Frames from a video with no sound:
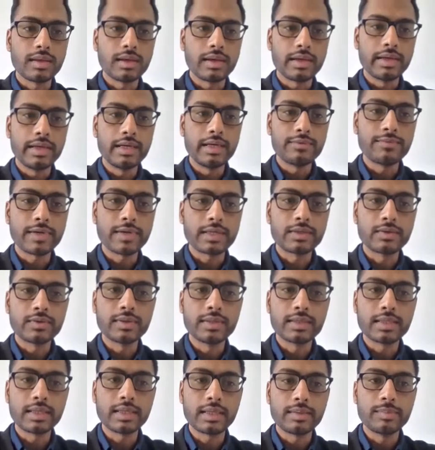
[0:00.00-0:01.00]
8
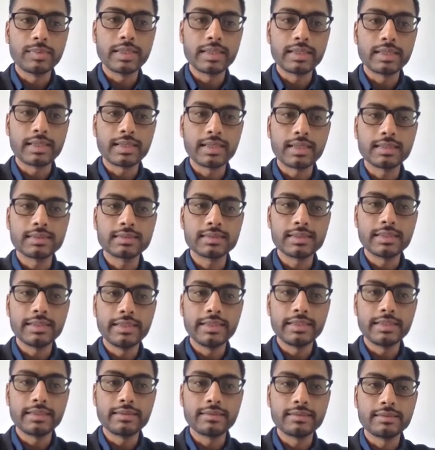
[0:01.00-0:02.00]
factorial can be written as
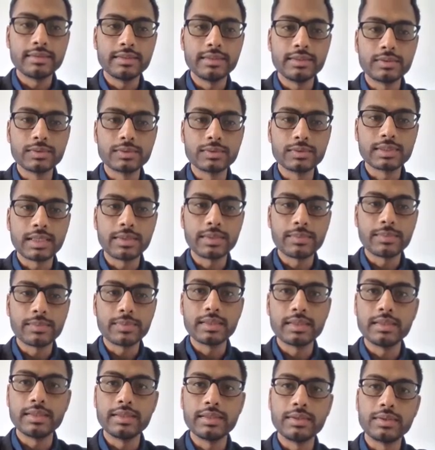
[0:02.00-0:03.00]
8 into
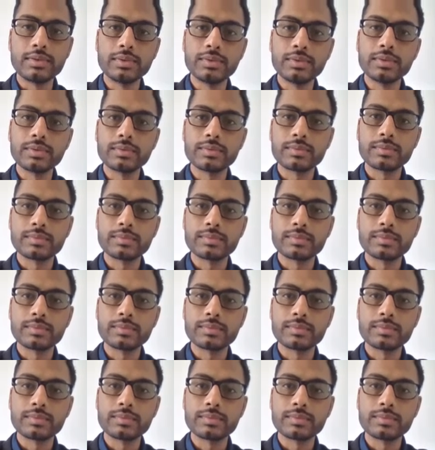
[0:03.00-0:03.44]
7 into